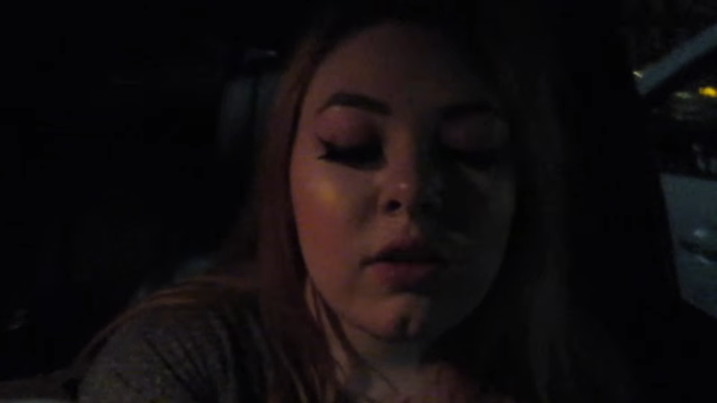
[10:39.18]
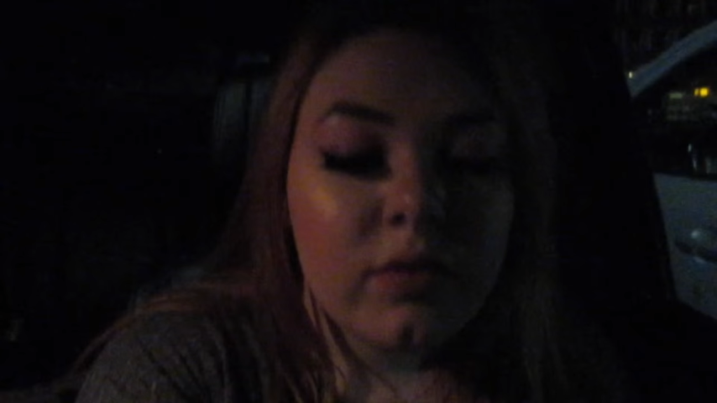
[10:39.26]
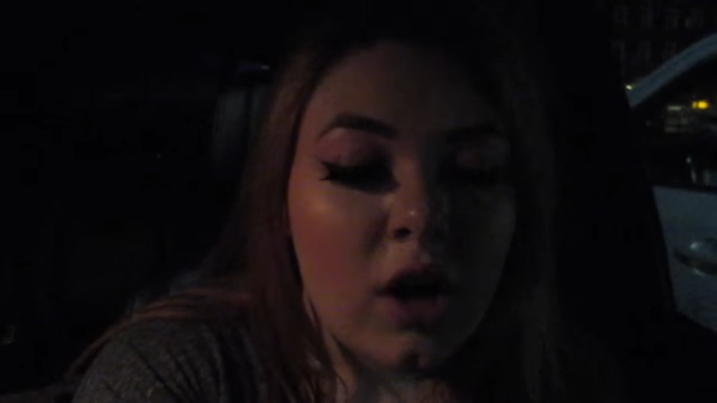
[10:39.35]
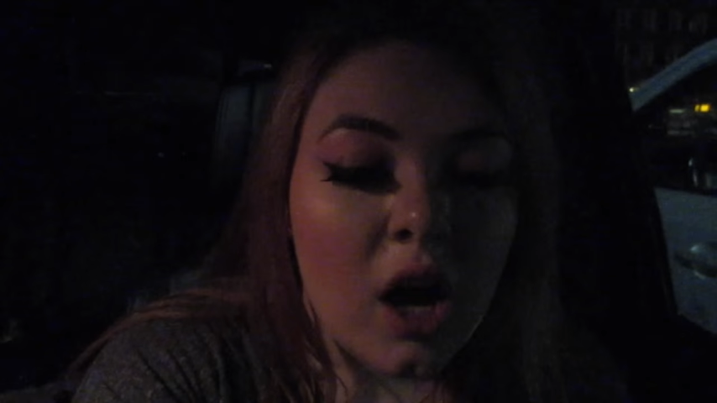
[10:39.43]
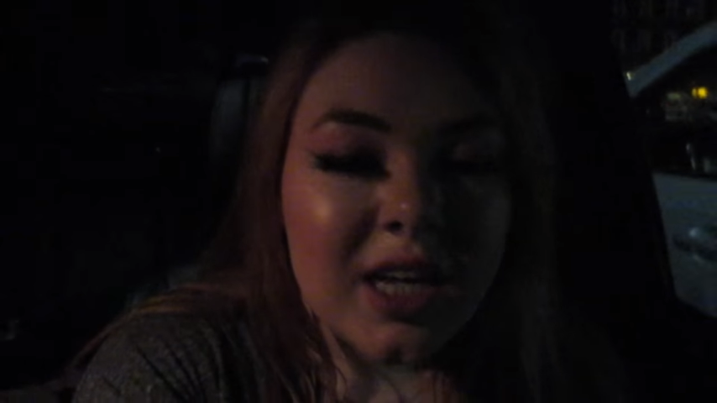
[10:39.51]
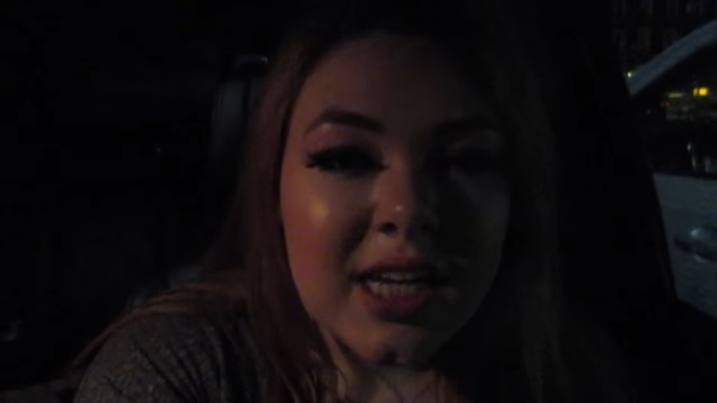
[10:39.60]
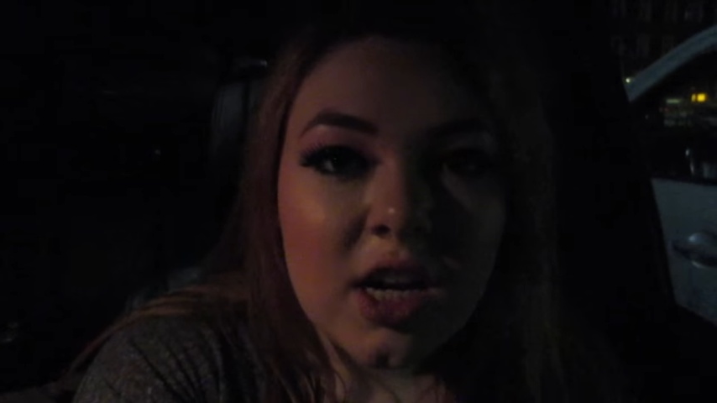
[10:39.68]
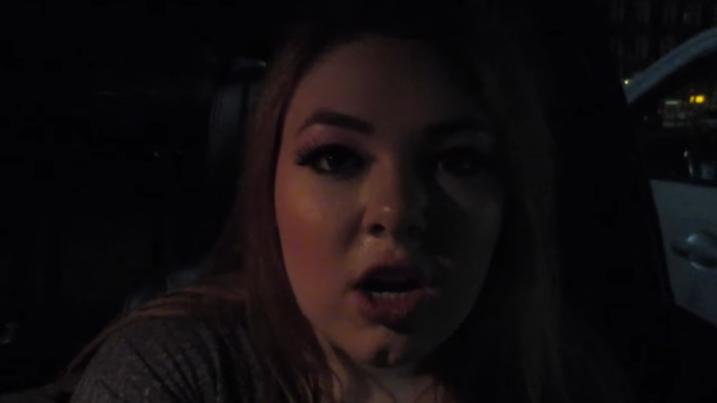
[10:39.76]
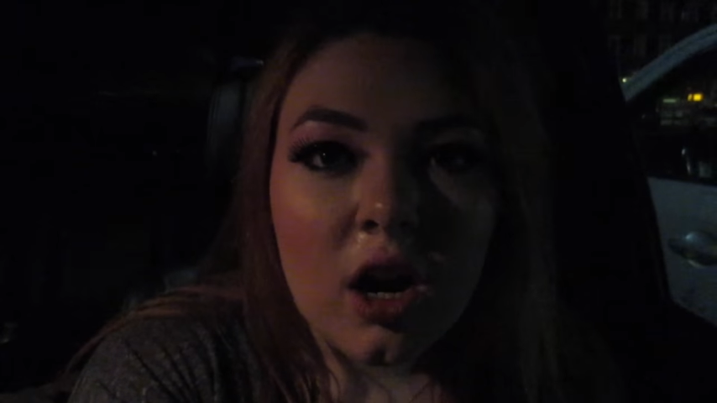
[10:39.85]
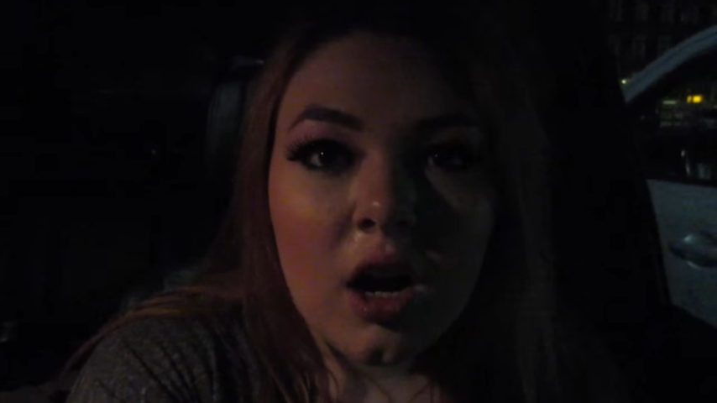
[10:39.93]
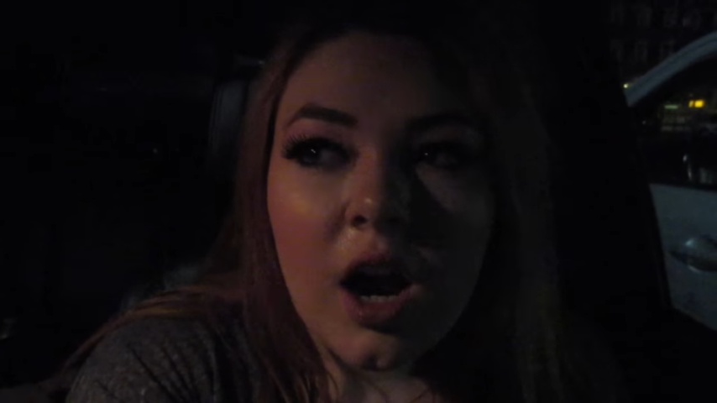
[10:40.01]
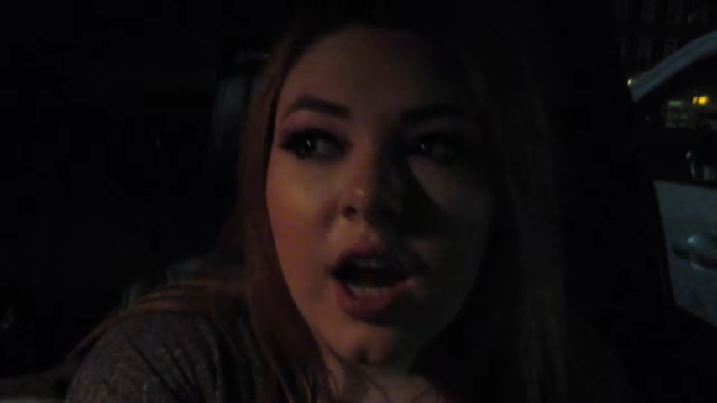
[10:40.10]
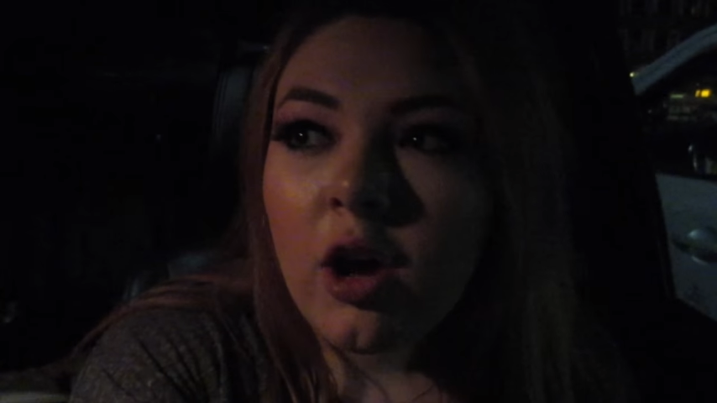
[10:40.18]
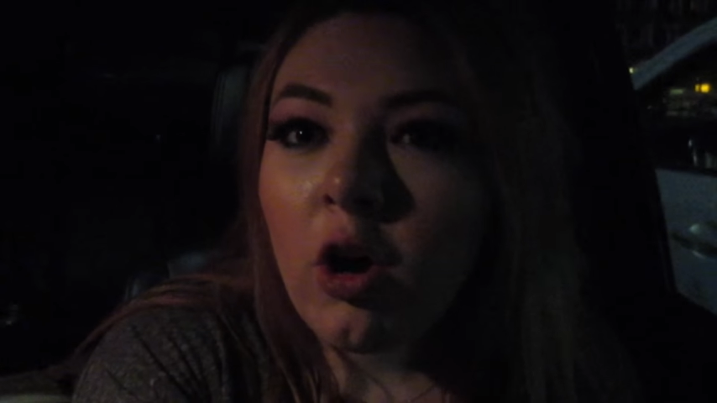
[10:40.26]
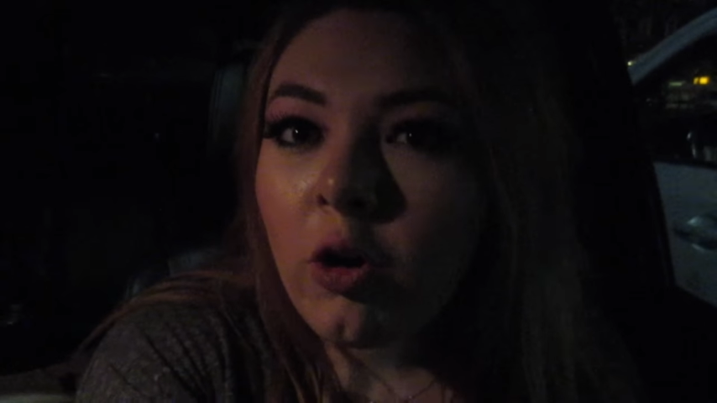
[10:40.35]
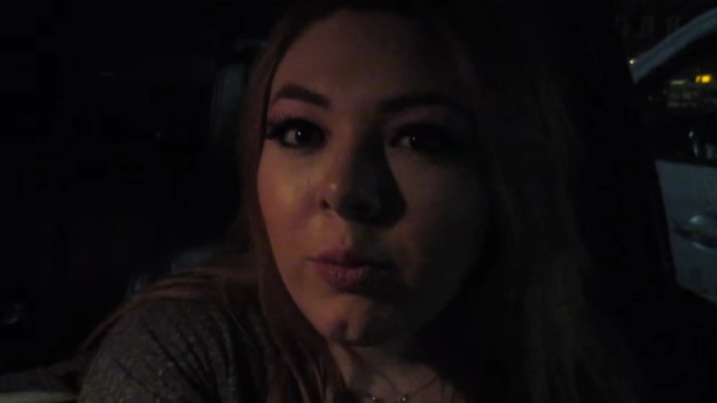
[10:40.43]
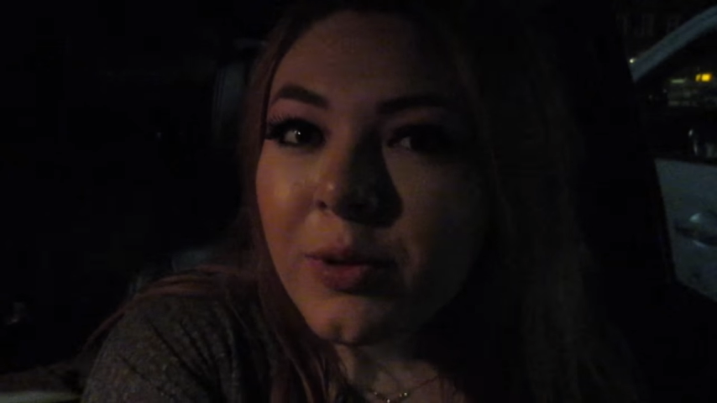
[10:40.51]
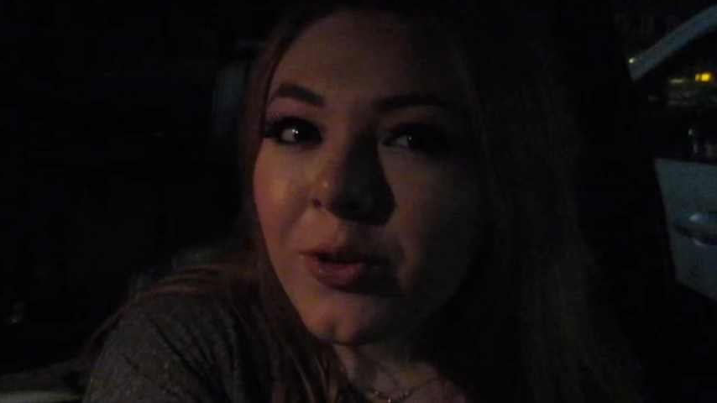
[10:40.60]
the vlog here. I
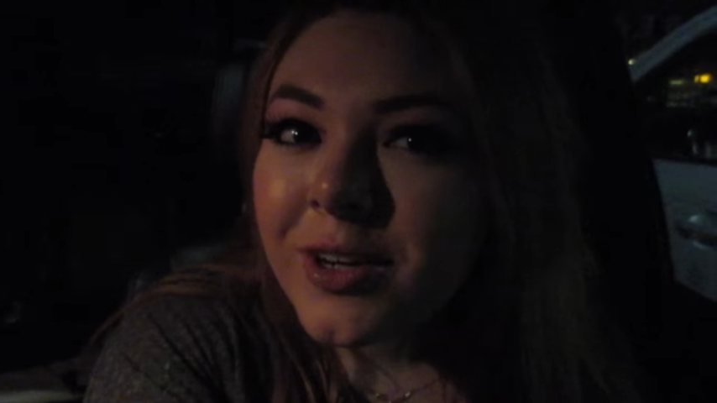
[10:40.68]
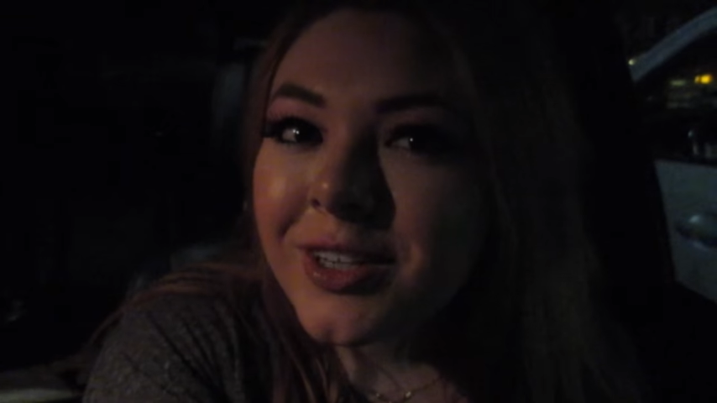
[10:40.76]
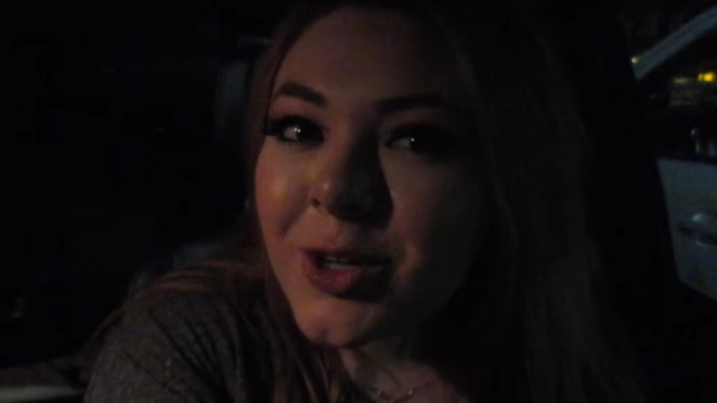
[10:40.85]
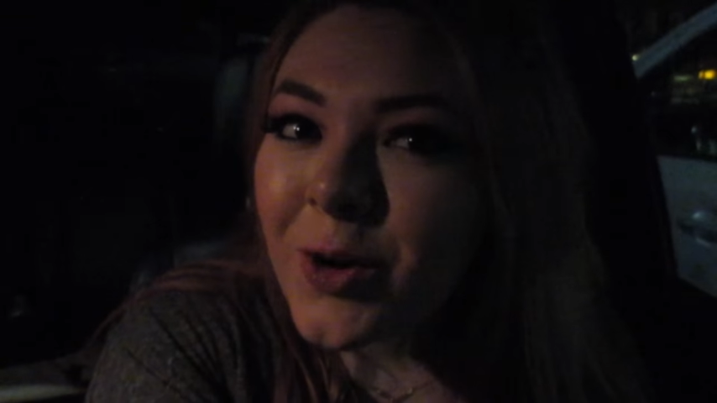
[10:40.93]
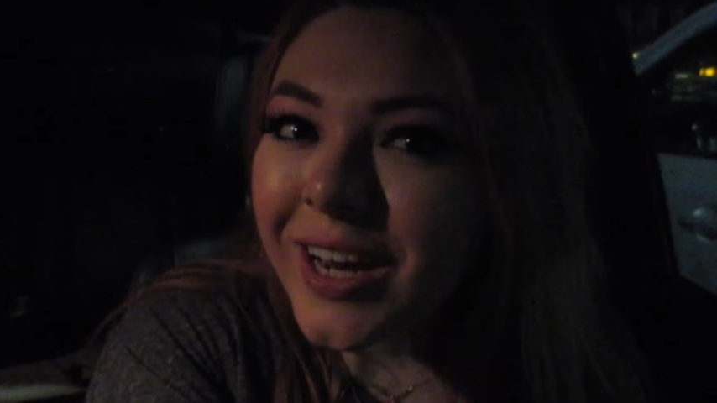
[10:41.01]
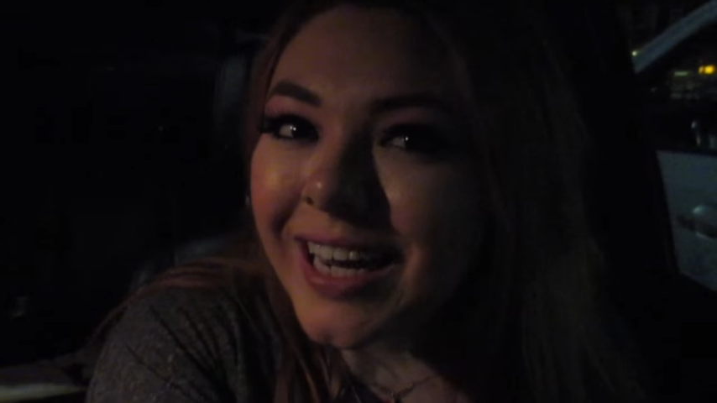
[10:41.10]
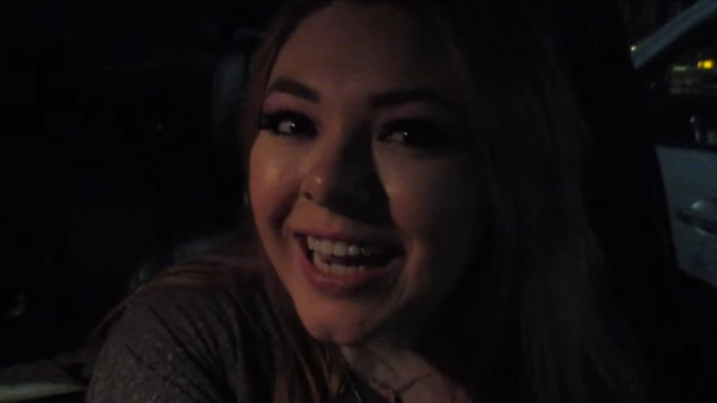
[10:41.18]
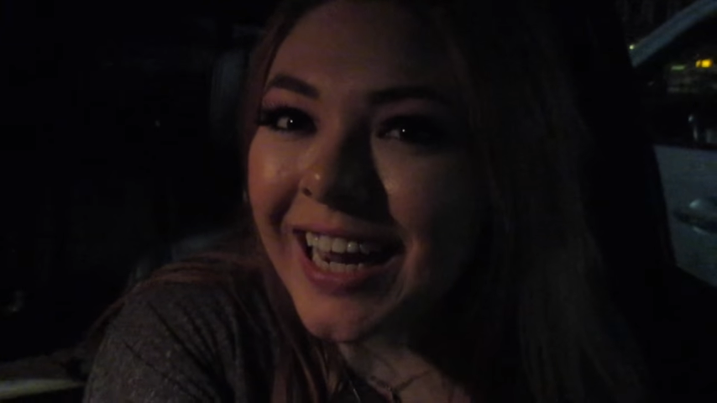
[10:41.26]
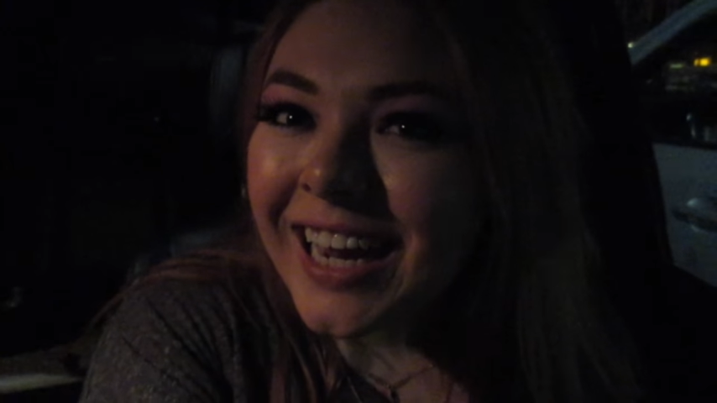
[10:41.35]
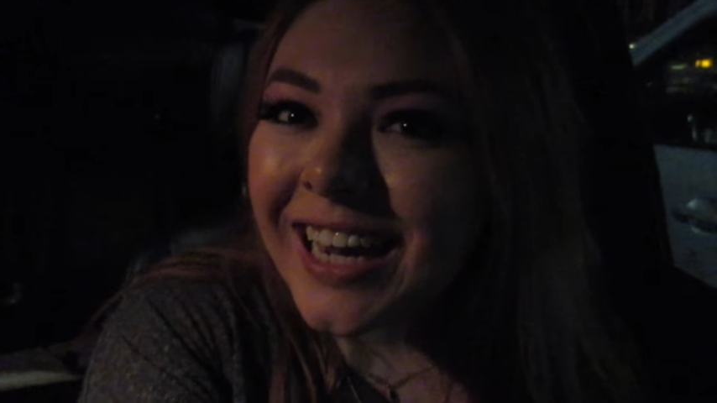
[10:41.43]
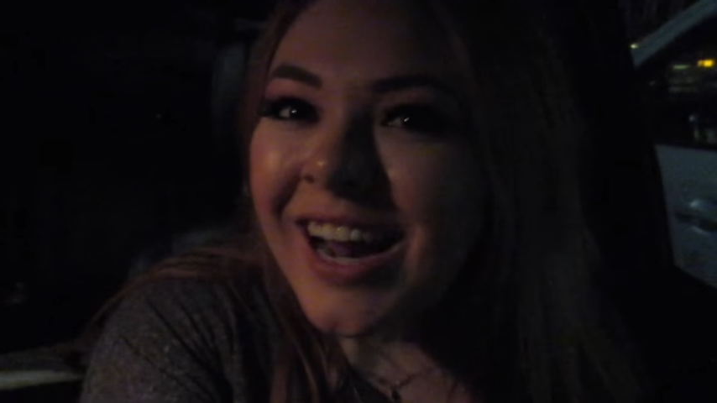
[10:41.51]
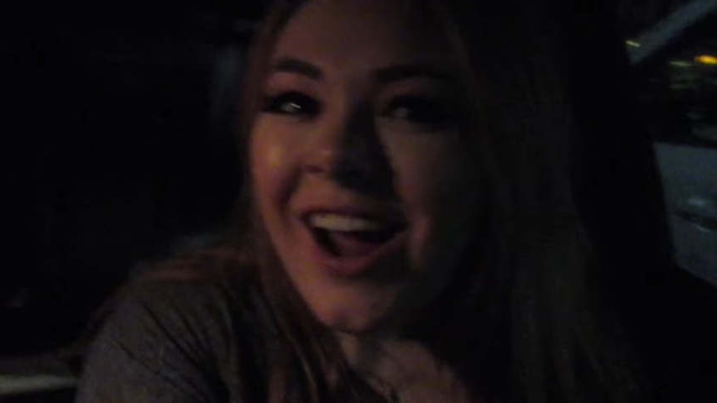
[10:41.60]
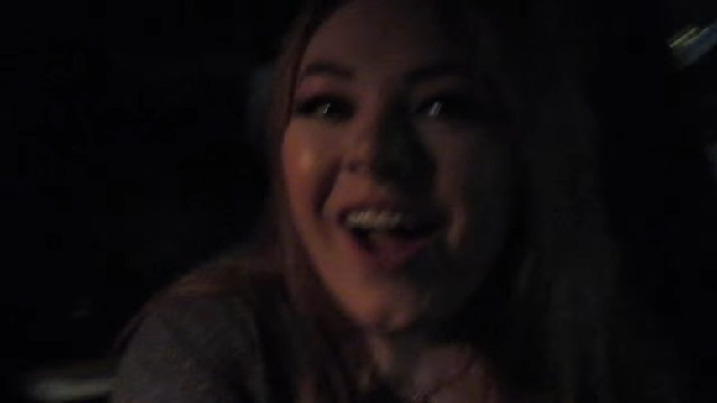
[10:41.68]
hope you enjoyed it.